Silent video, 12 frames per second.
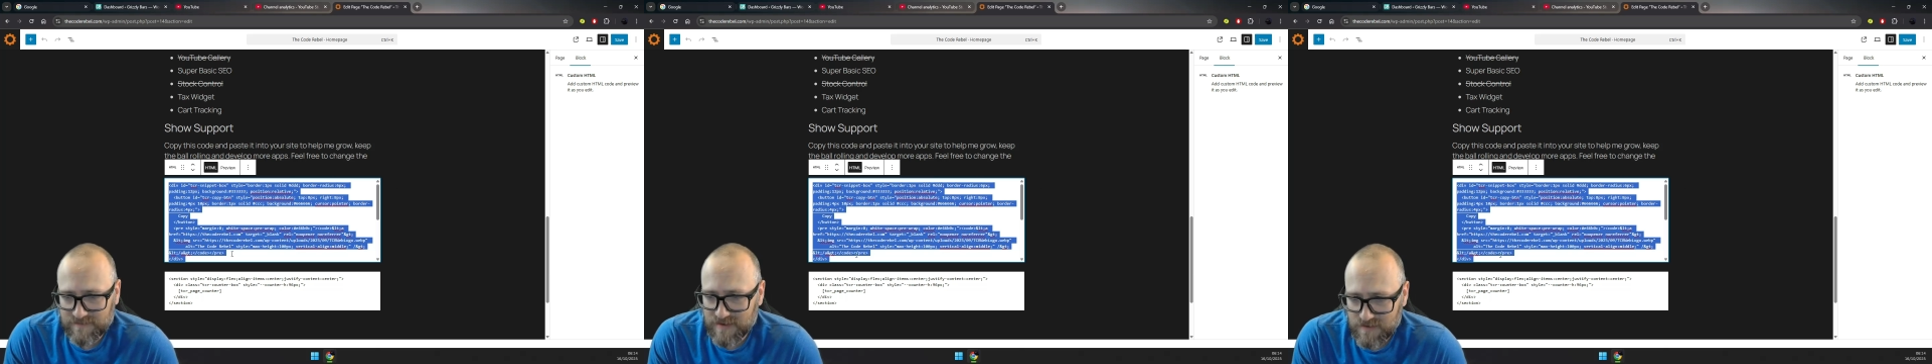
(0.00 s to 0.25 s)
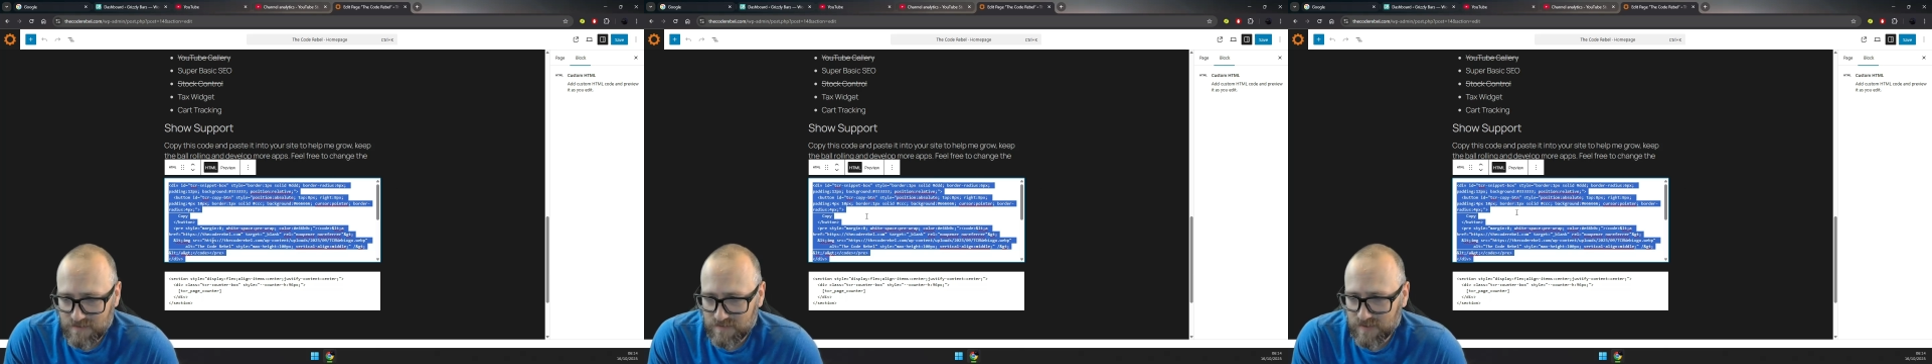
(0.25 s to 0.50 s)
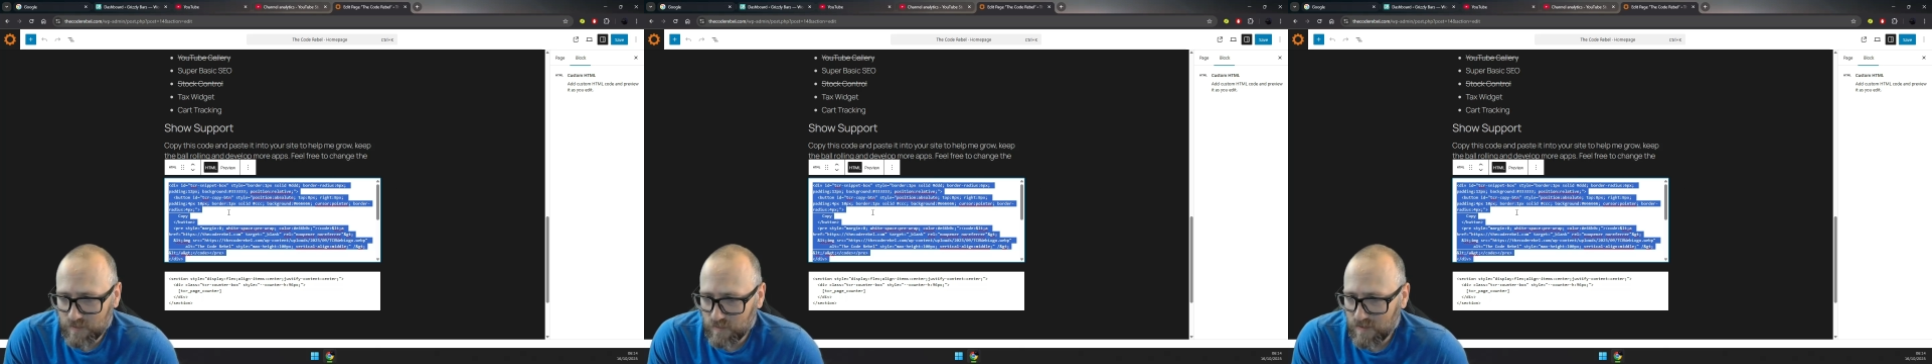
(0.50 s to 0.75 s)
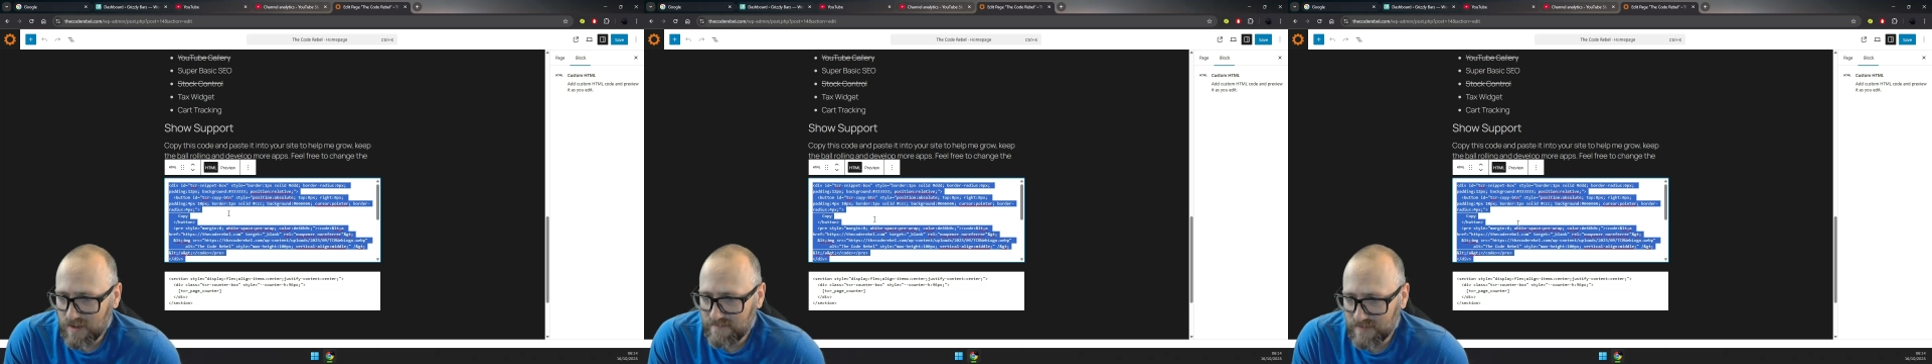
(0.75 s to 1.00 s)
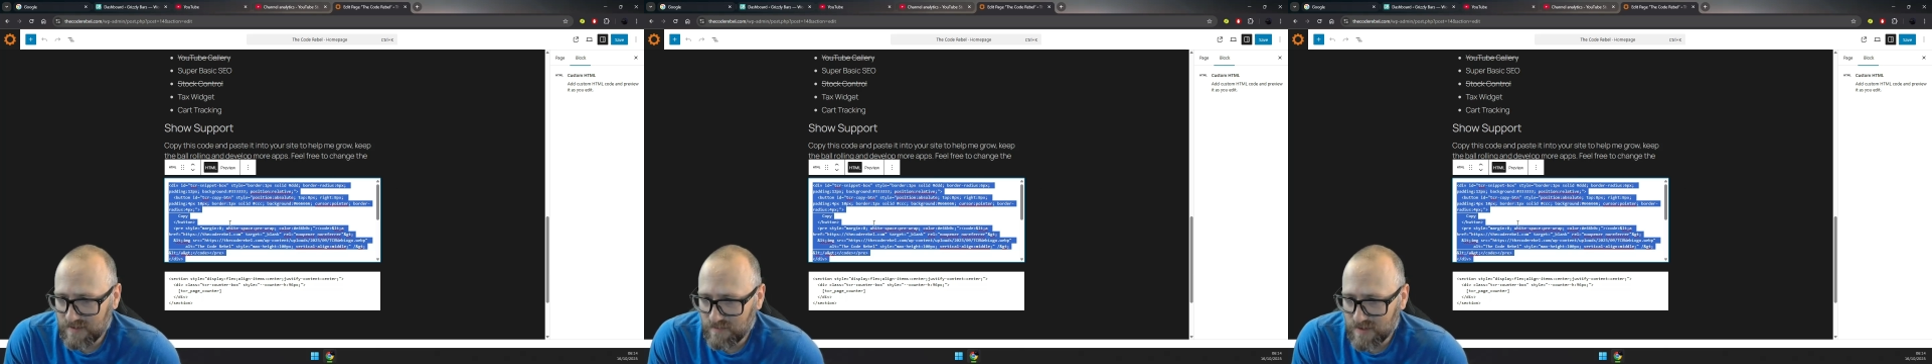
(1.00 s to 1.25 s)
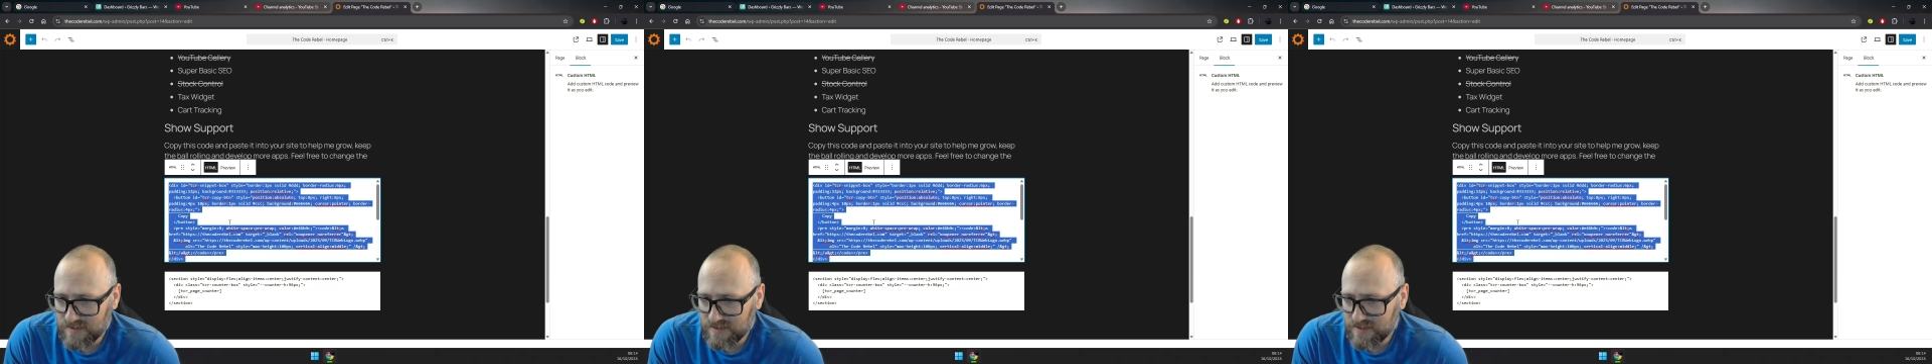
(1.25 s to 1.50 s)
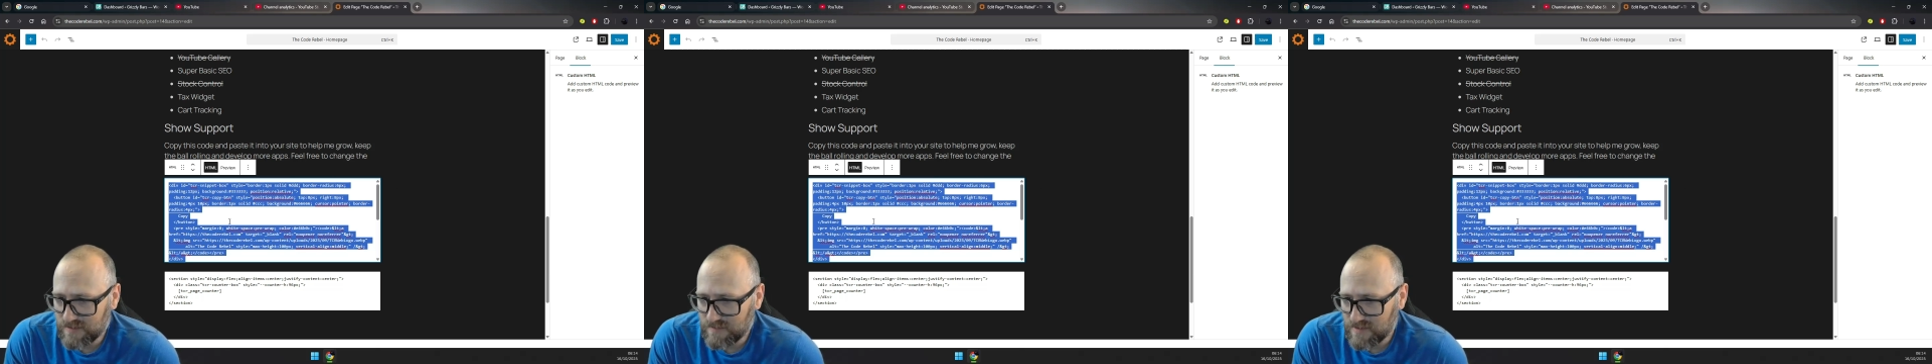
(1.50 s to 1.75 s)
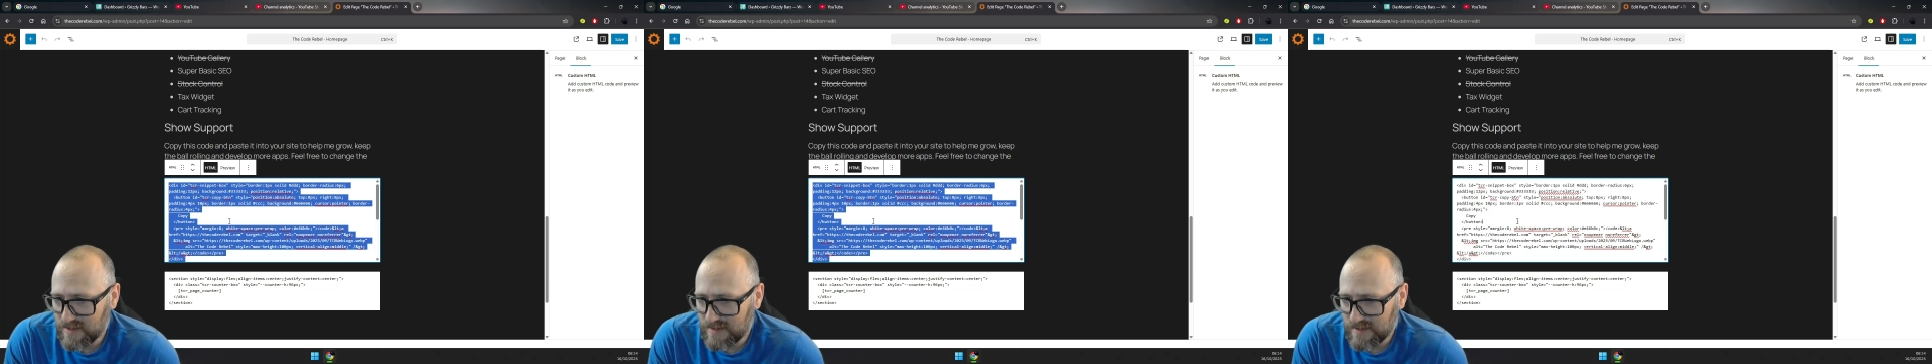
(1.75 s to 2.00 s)
you, whatever you want to do
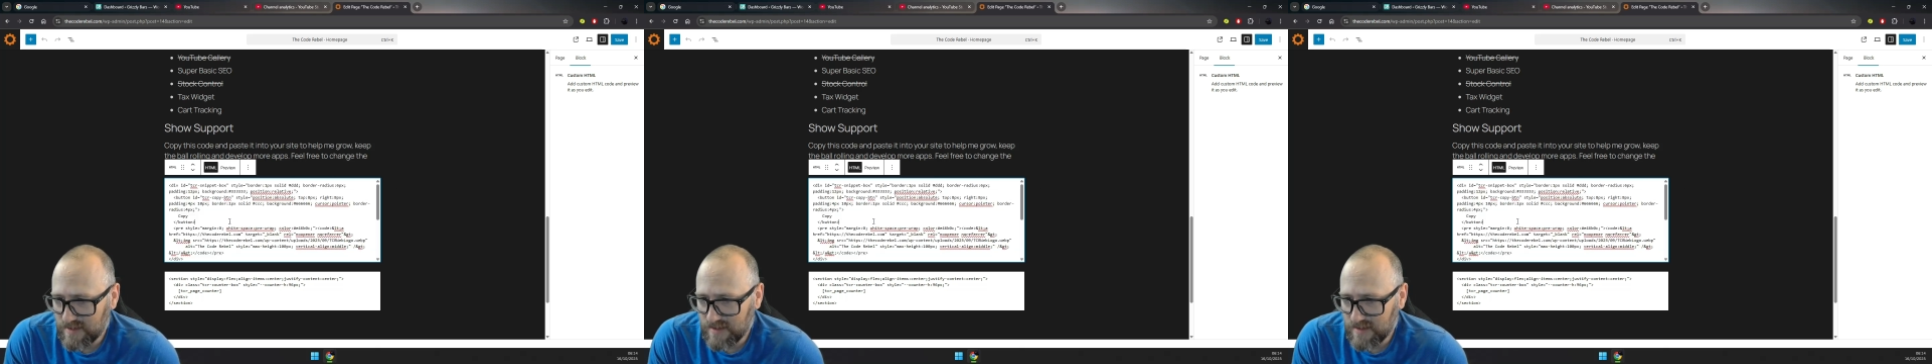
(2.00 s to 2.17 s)
with it.